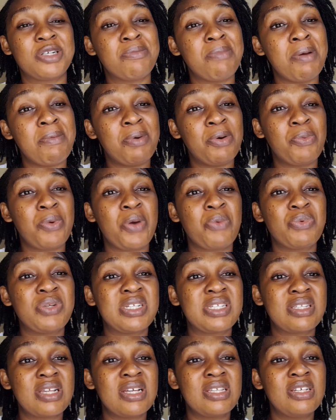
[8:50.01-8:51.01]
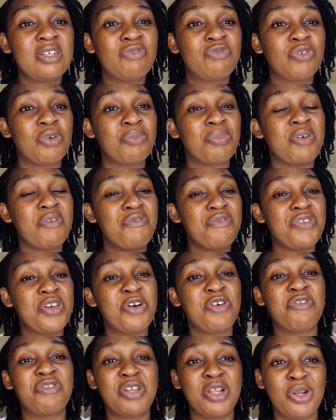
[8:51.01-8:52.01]
Remember where we started from? The fear
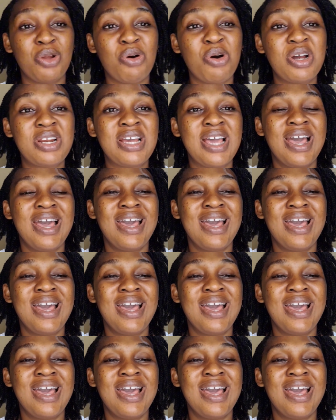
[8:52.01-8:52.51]
of the Lord